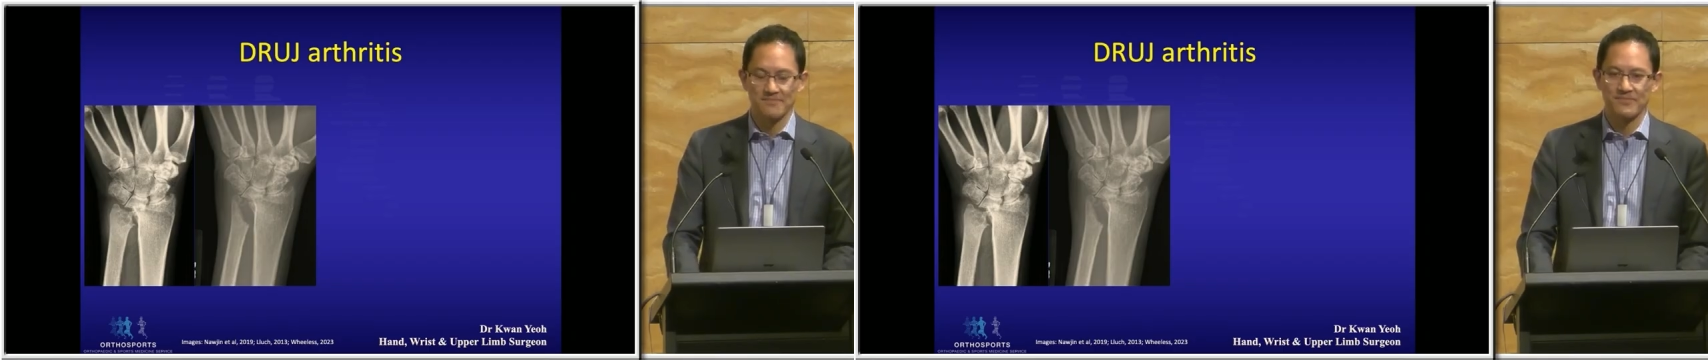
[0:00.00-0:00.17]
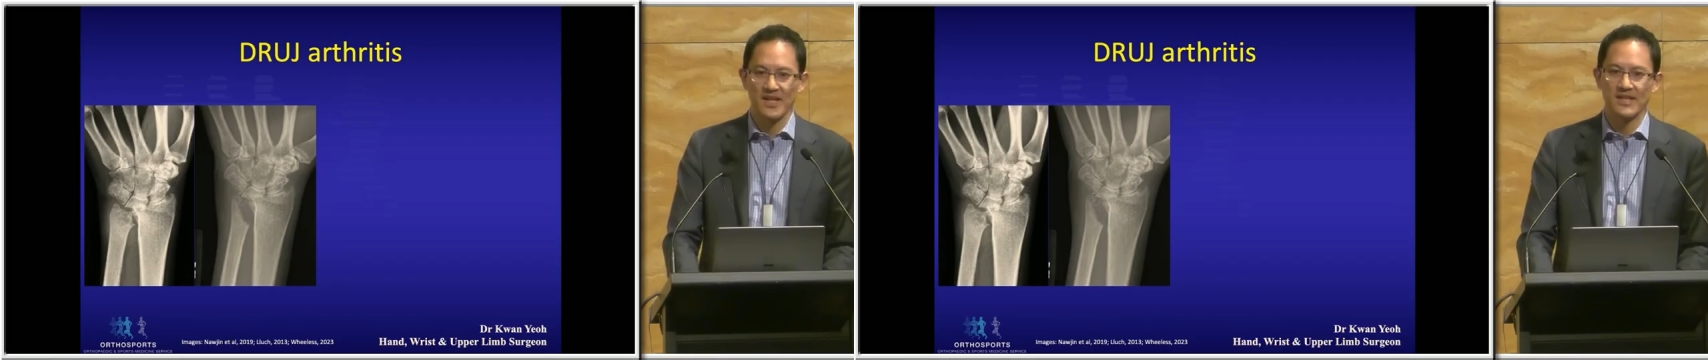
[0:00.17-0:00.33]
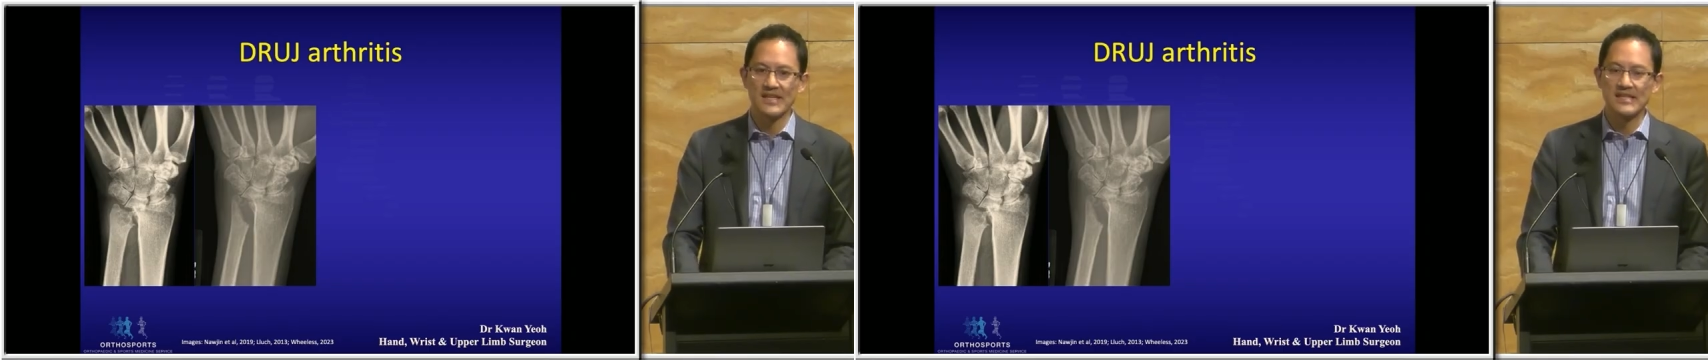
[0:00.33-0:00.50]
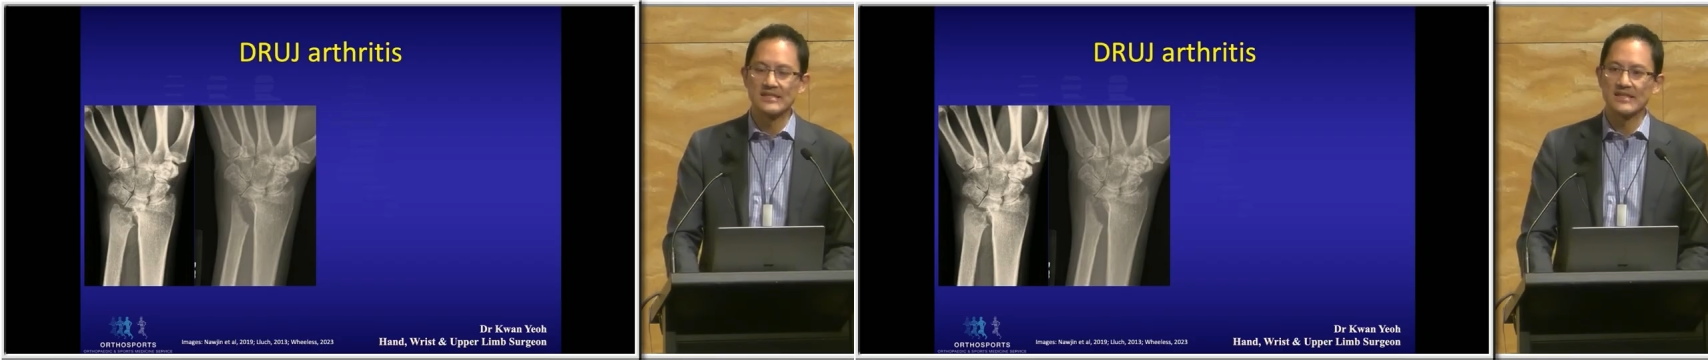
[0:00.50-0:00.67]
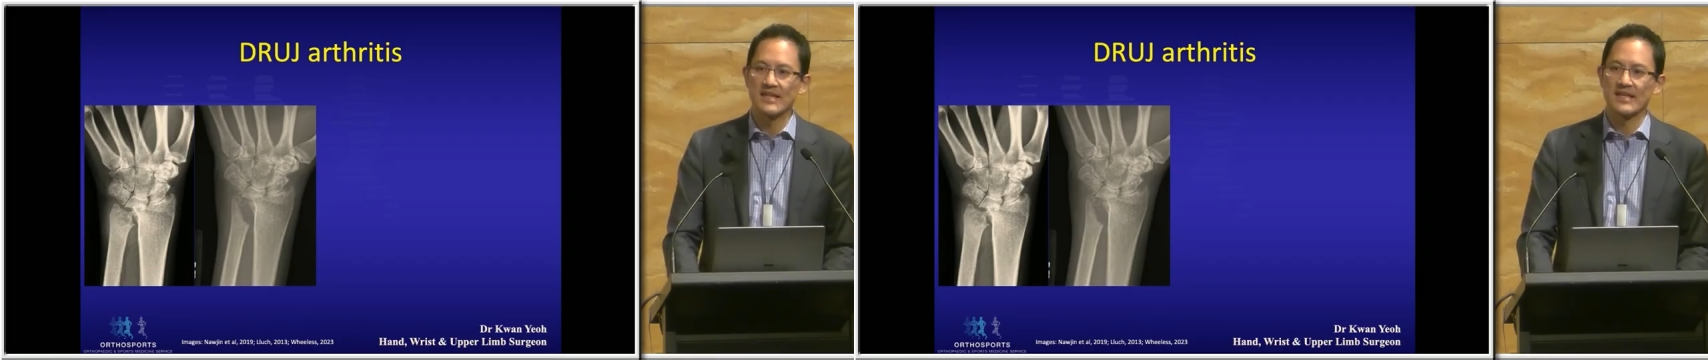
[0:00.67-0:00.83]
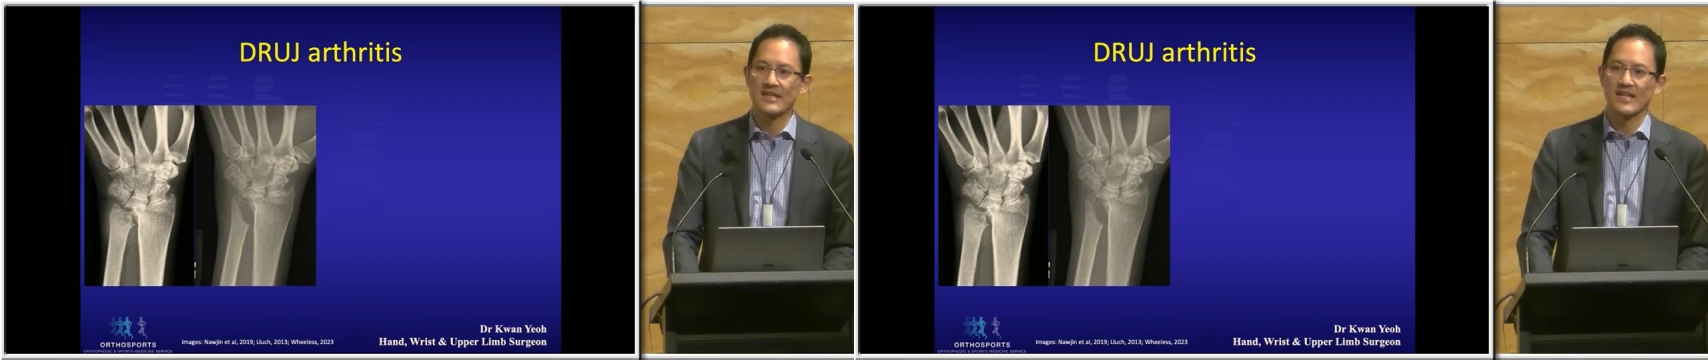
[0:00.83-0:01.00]
and into
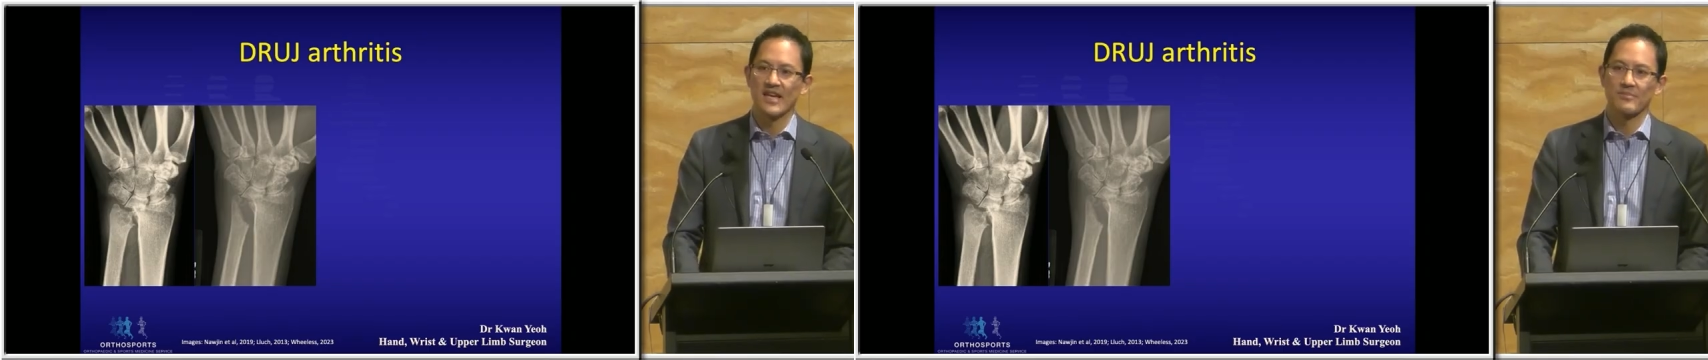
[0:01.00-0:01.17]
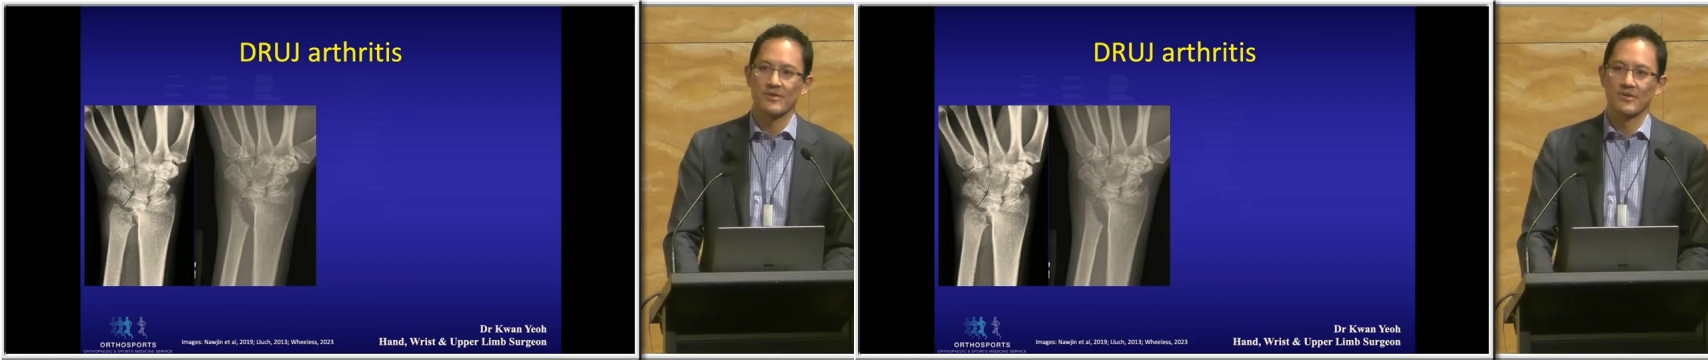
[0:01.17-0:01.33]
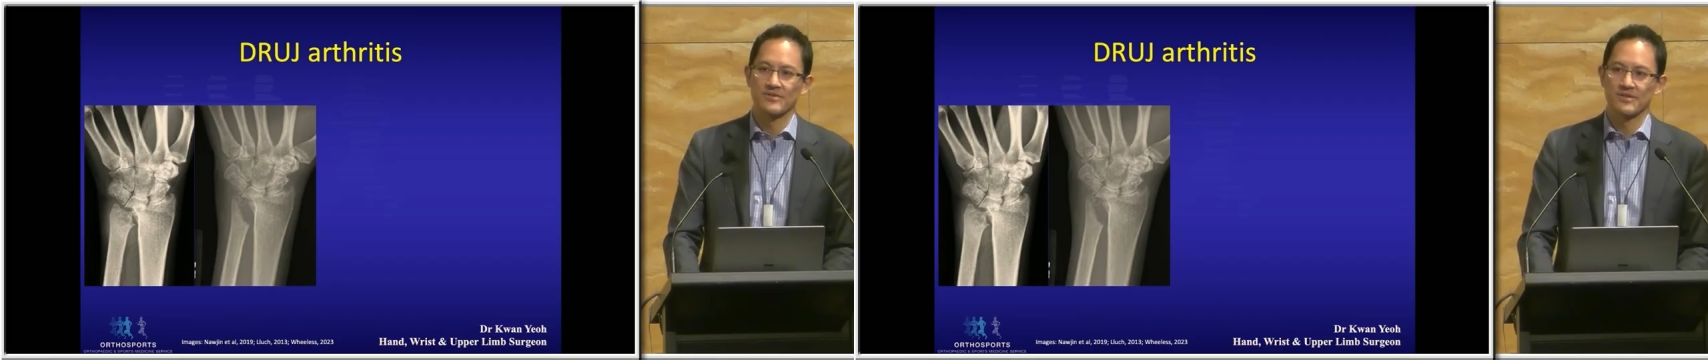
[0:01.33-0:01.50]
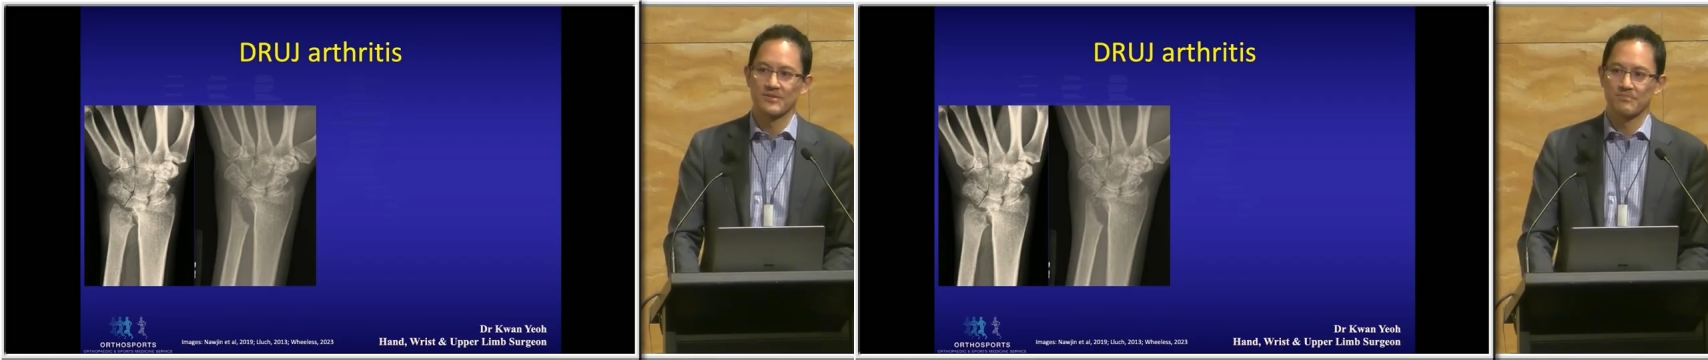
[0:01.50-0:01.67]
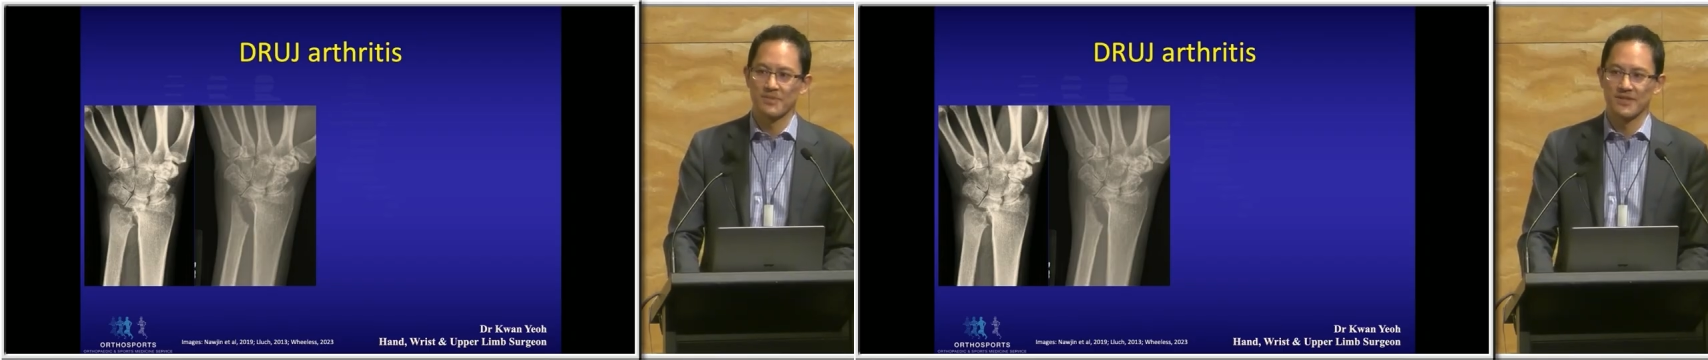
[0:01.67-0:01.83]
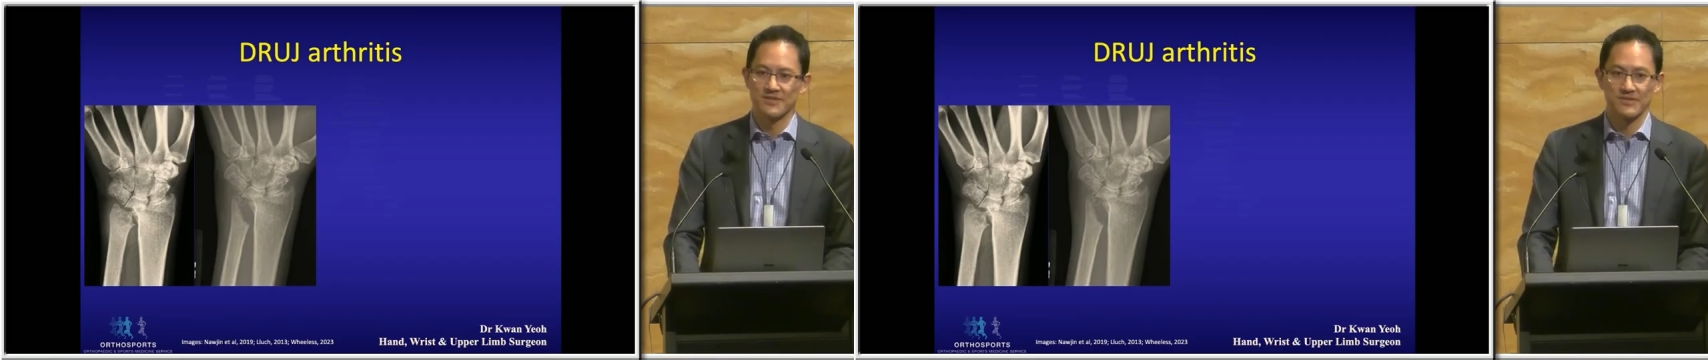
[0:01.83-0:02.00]
that gap goes a
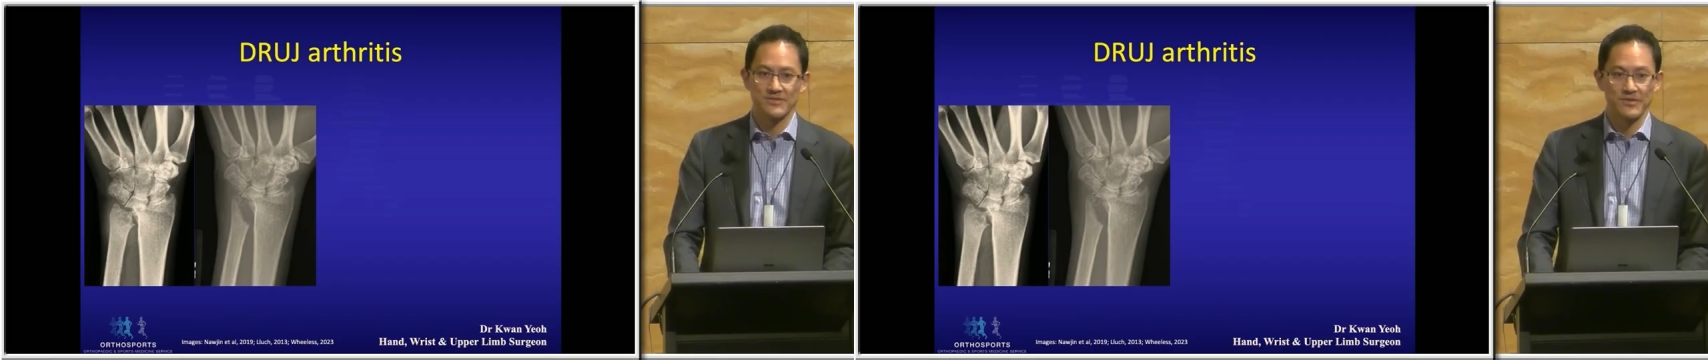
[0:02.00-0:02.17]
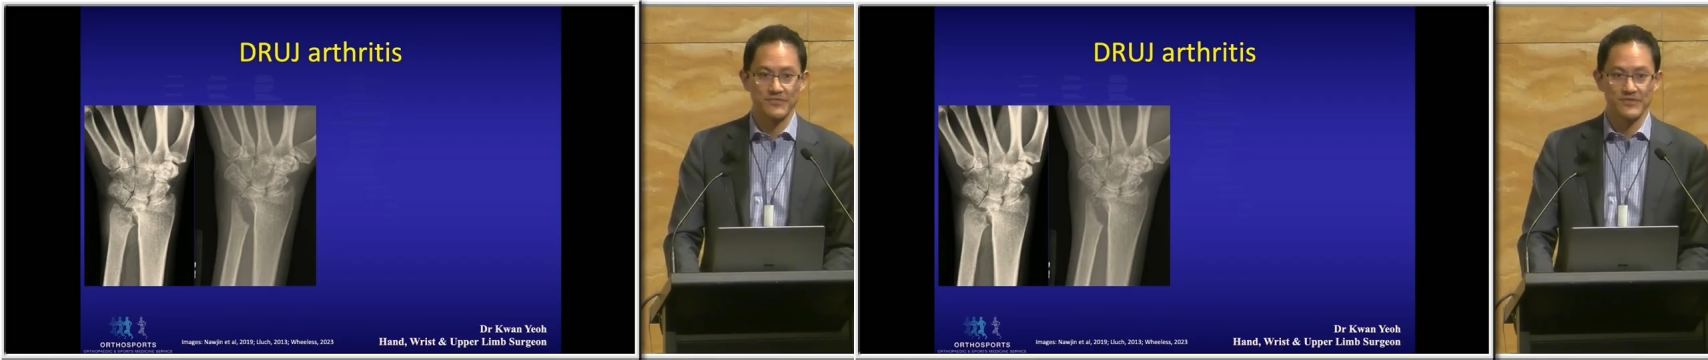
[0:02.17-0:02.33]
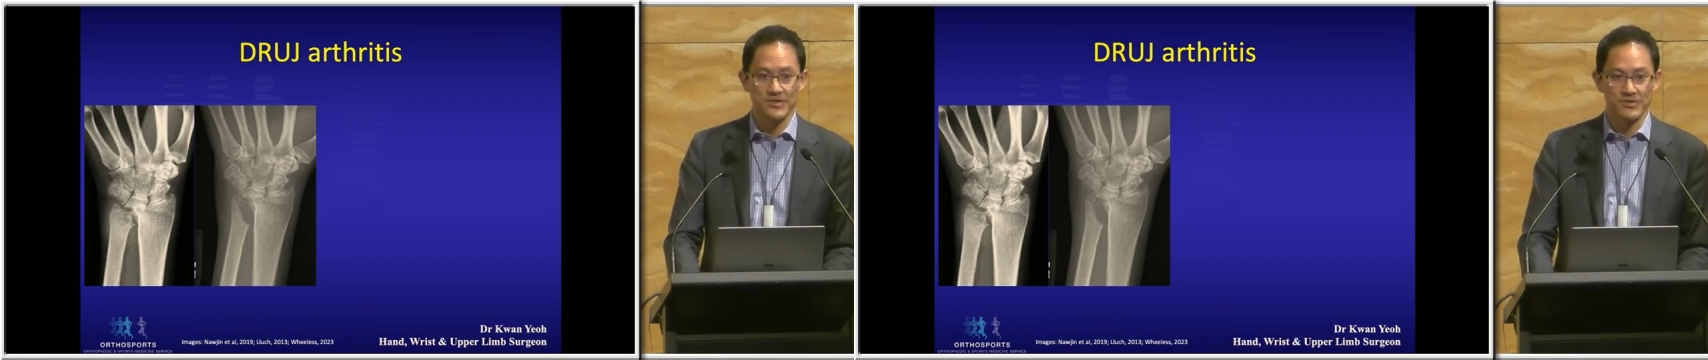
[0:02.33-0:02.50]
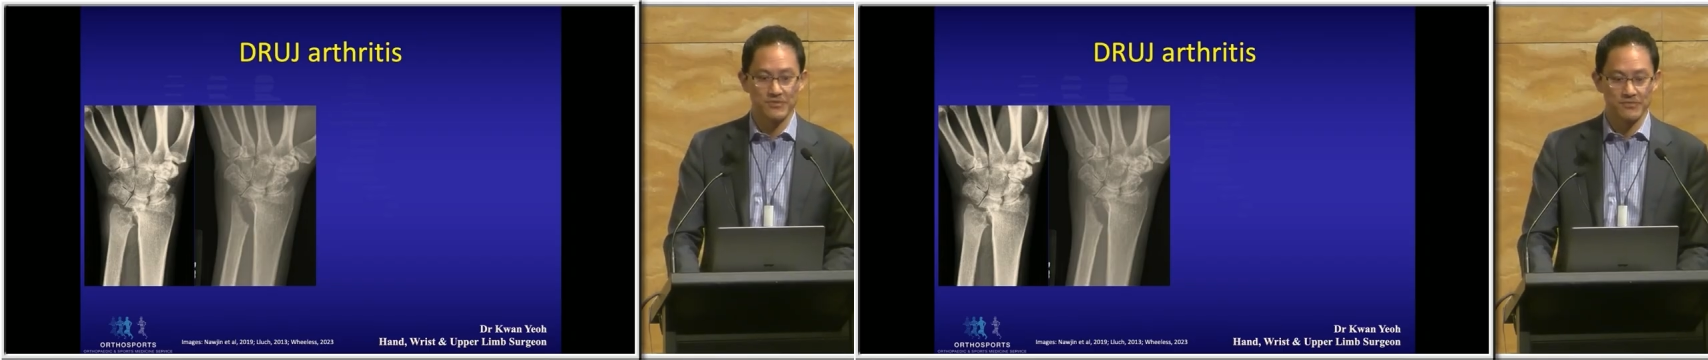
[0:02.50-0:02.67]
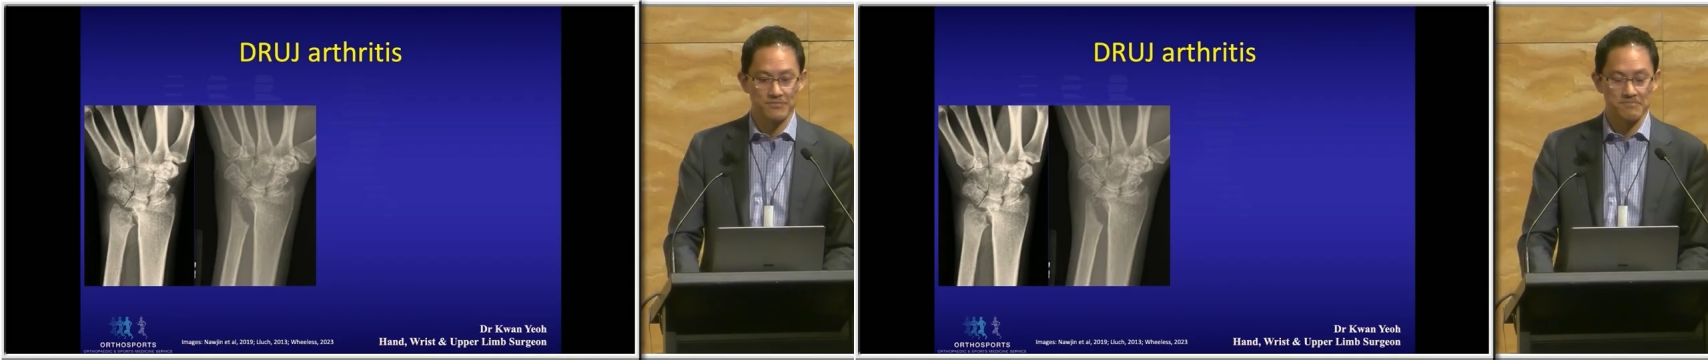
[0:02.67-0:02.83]
piece of soft tissue,